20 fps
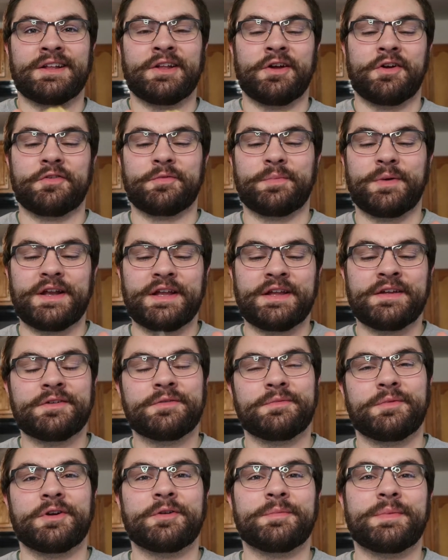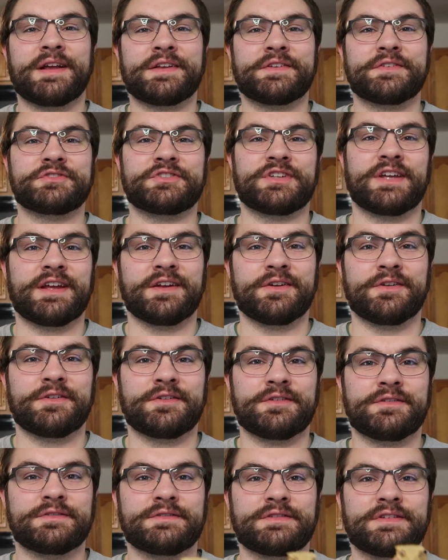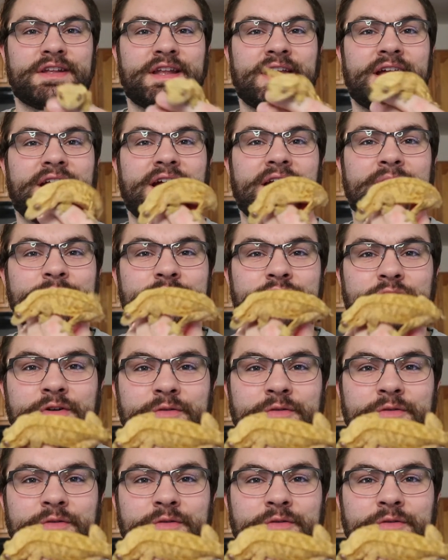Hello everybody, welcome back to the channel. Today I'm